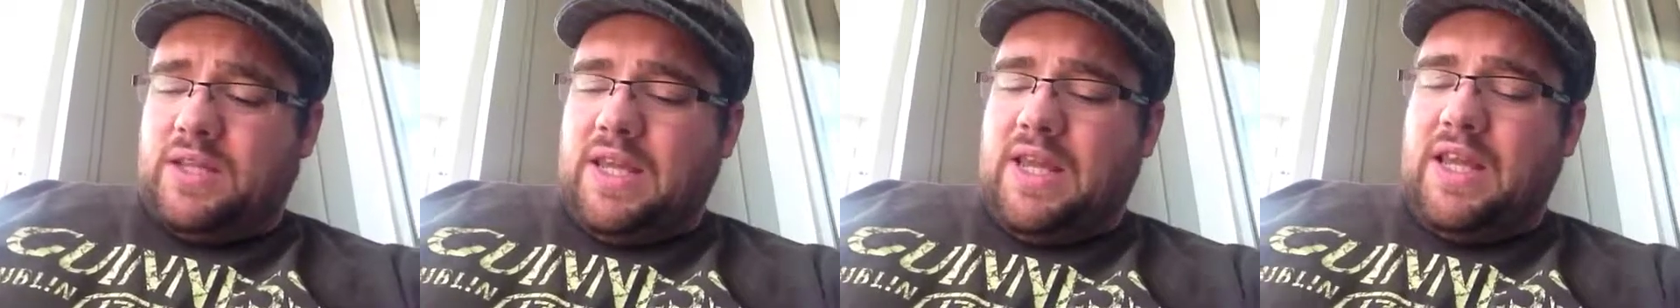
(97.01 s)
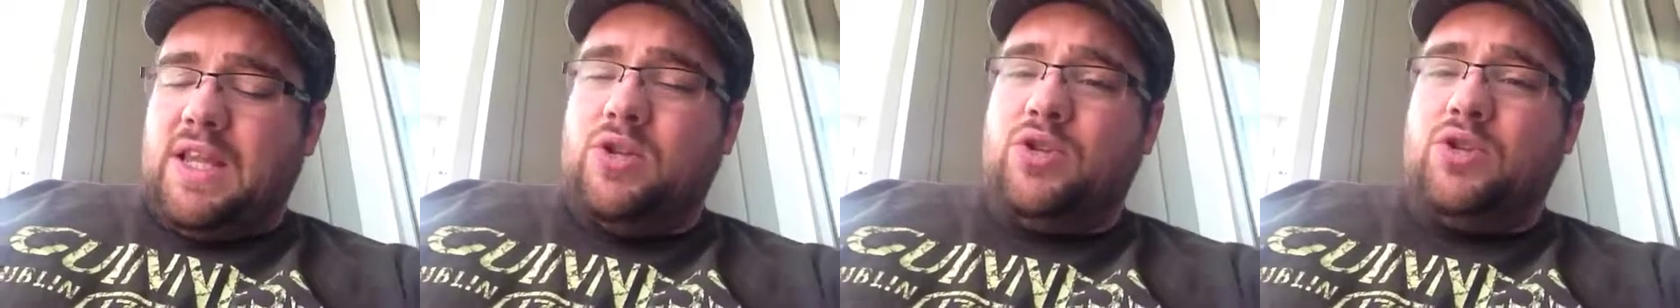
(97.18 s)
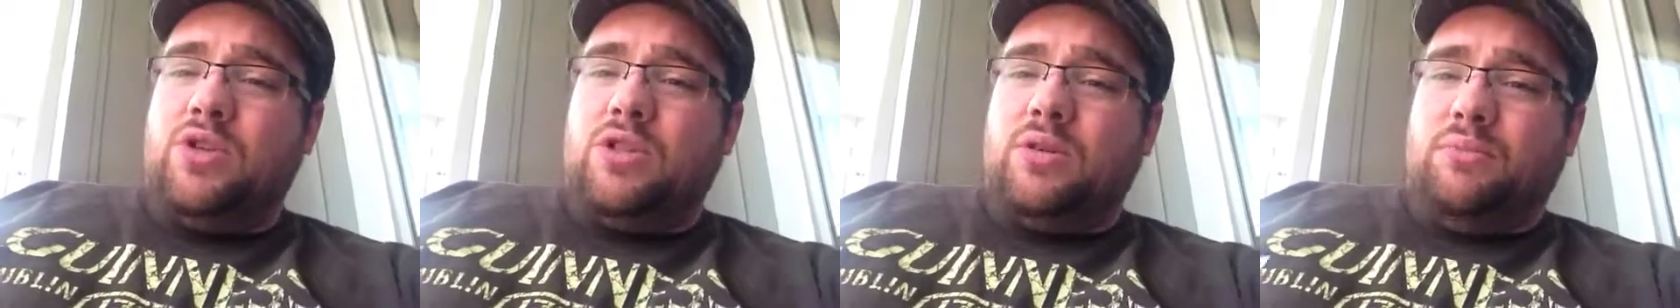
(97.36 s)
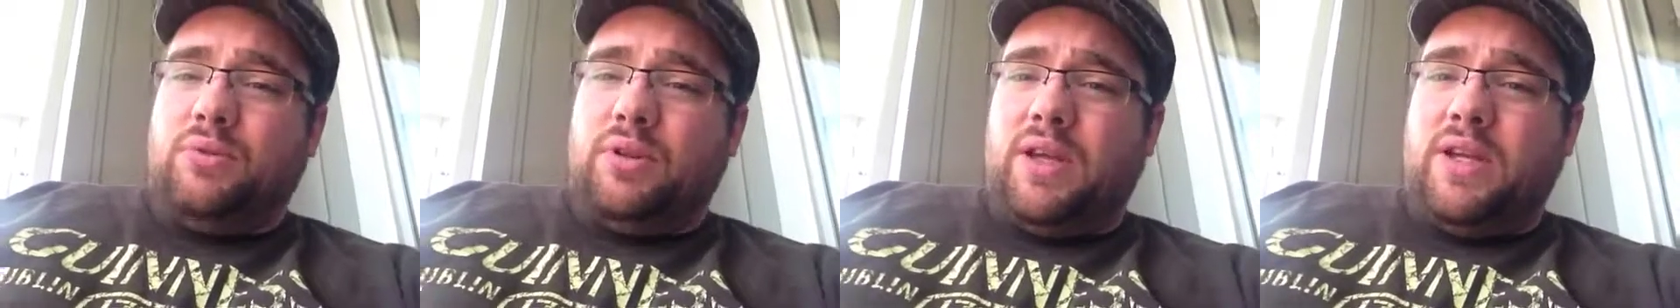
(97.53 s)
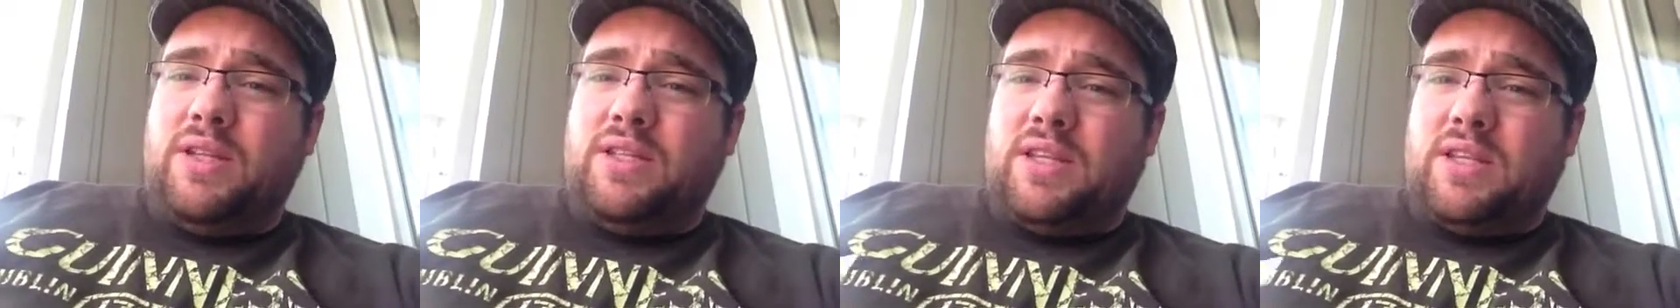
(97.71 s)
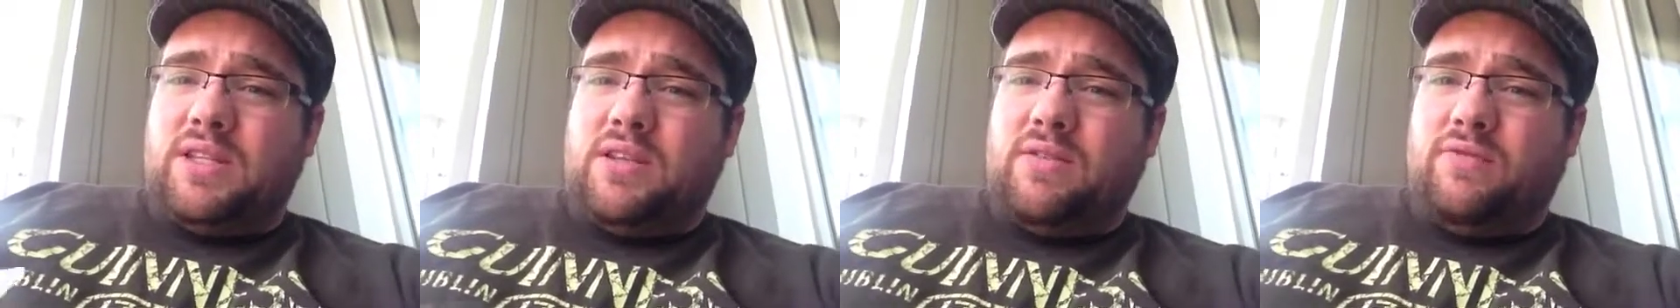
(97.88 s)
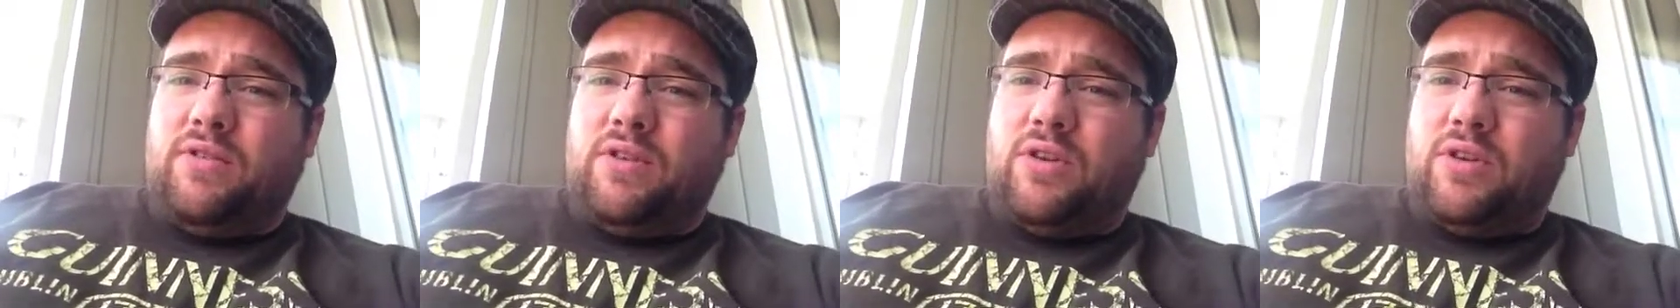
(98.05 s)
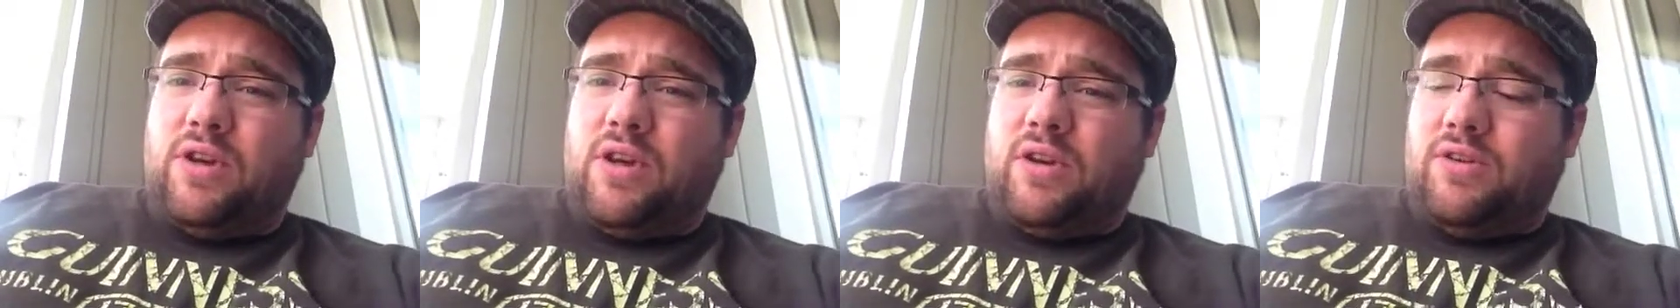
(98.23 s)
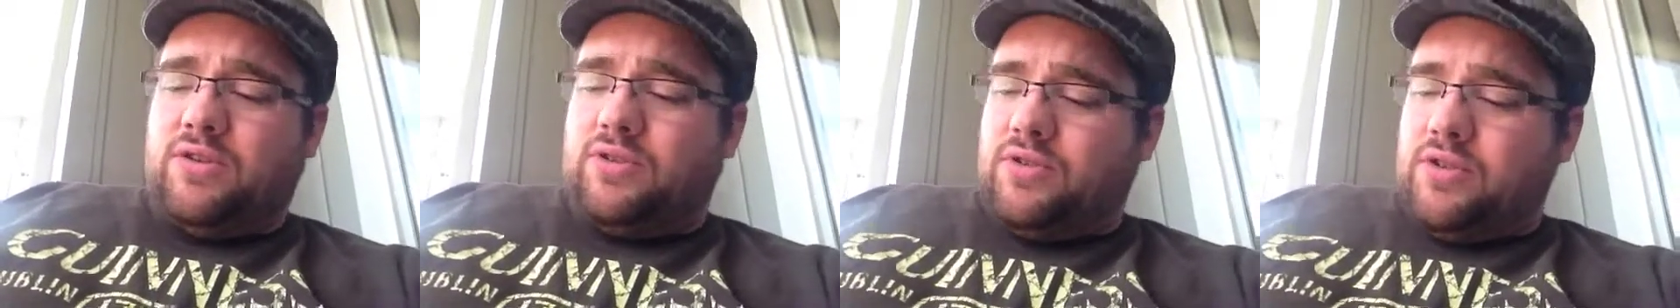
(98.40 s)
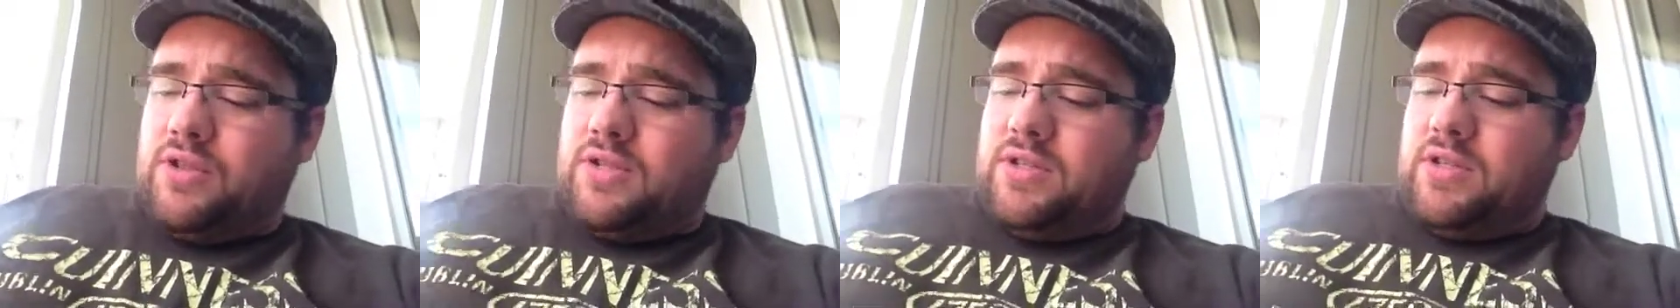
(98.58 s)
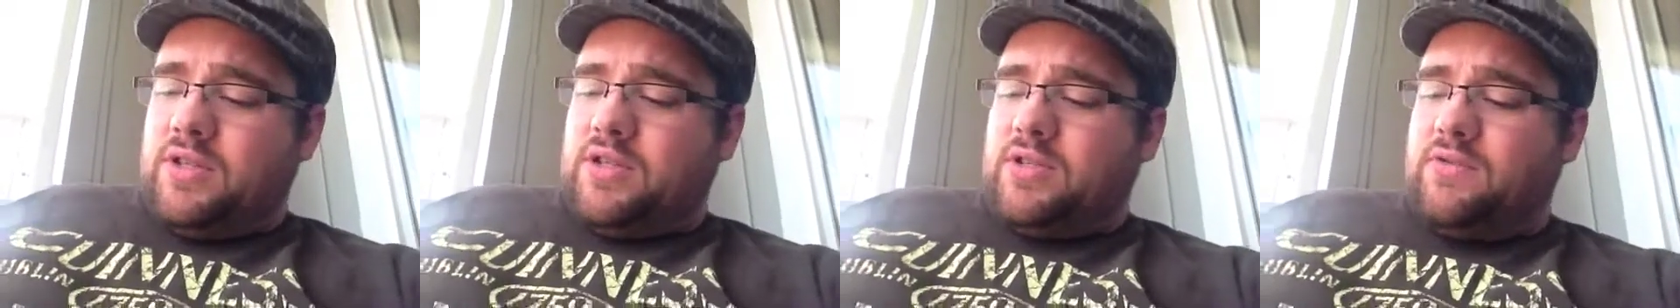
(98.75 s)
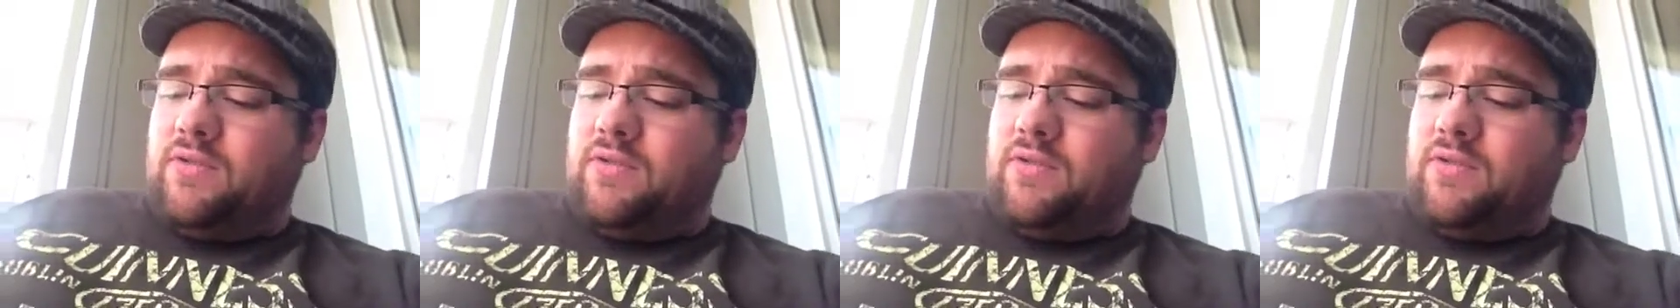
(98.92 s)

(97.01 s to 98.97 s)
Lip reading: each of the blades has different characteristics.